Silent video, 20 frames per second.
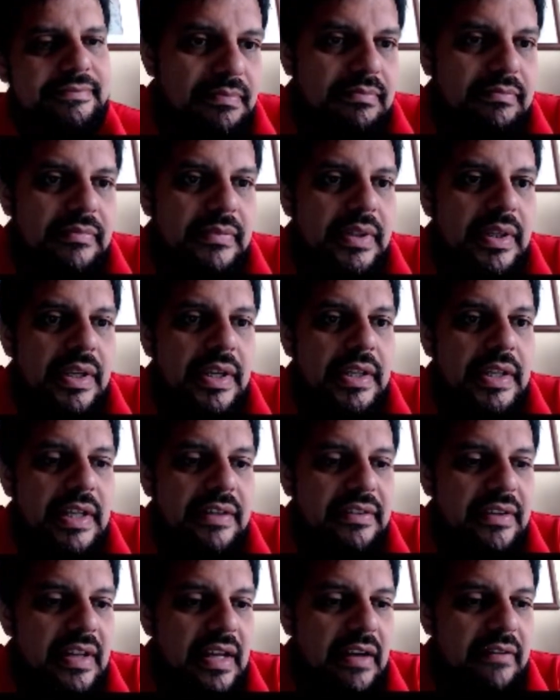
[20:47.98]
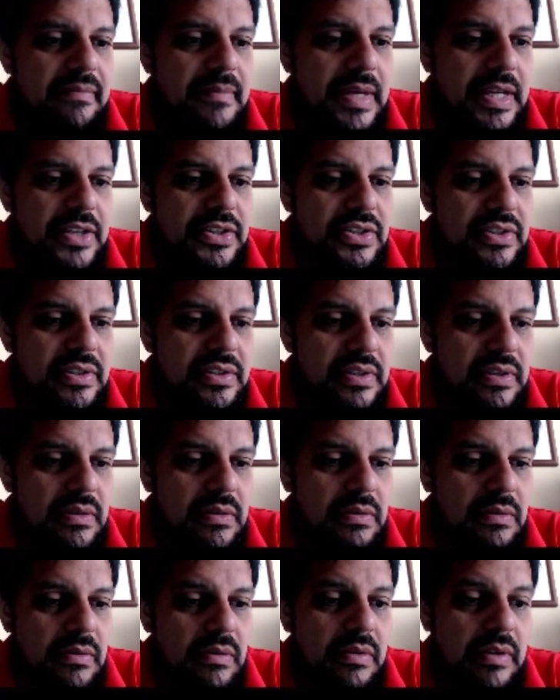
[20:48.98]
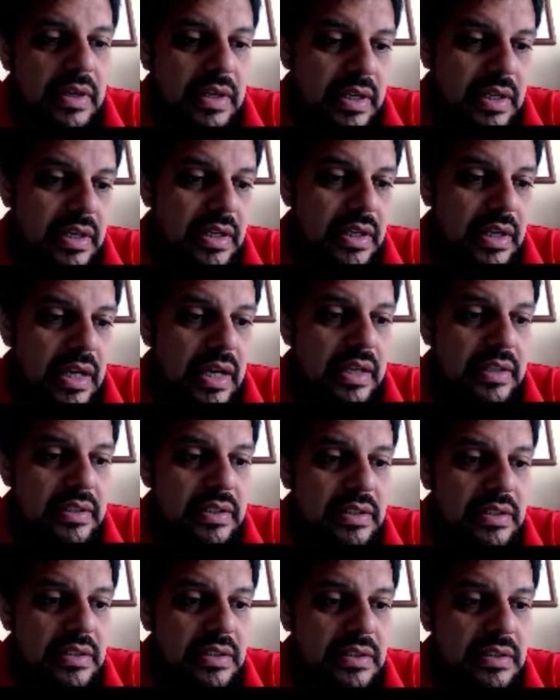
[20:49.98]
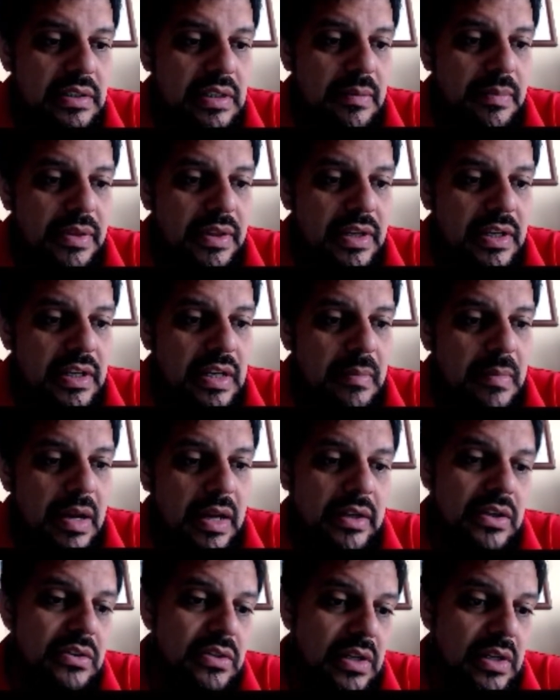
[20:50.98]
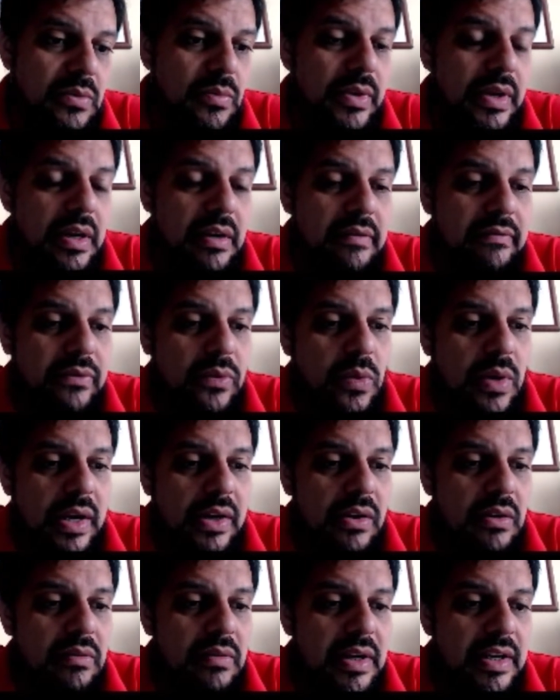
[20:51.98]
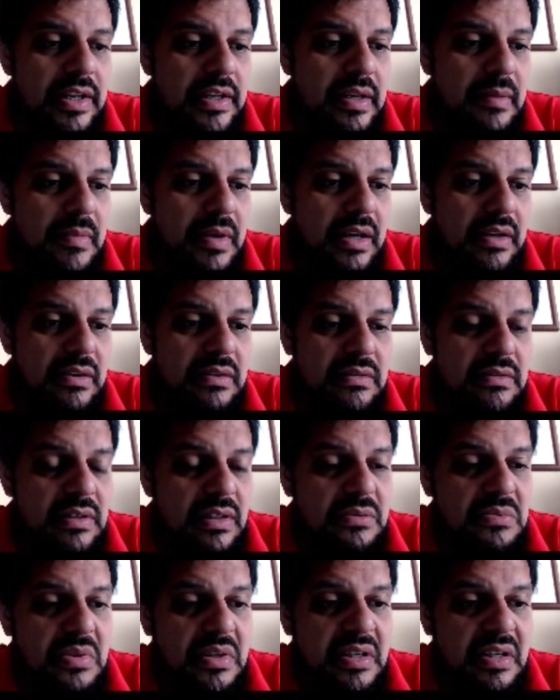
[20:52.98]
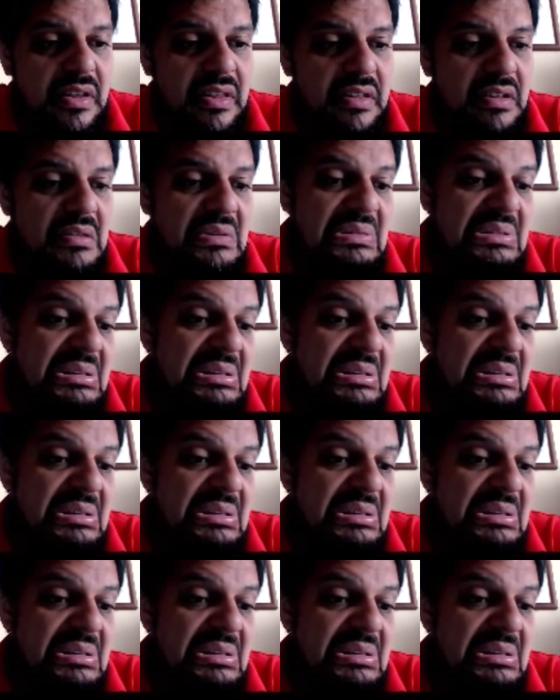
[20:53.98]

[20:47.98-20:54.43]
He doesn't have major, so he has something in the minors, and we are quite alright in the minors. That's what I thought.